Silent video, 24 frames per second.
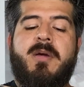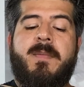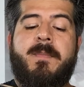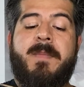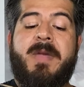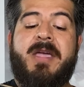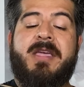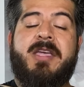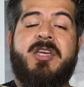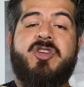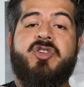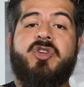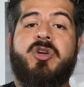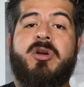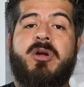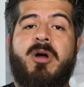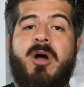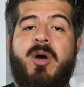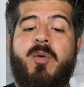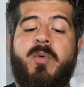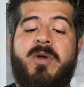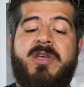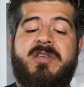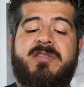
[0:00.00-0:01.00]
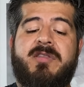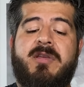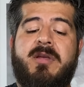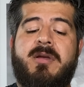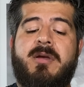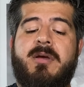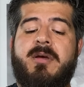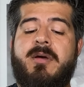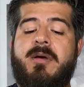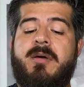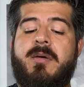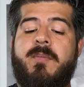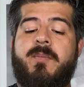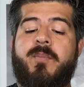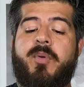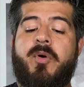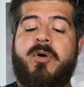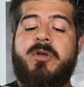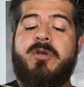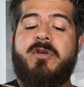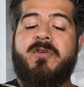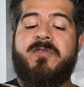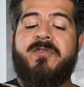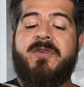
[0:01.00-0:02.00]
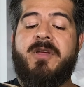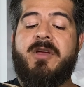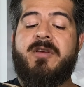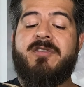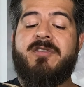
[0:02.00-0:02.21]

Making sure always point your finger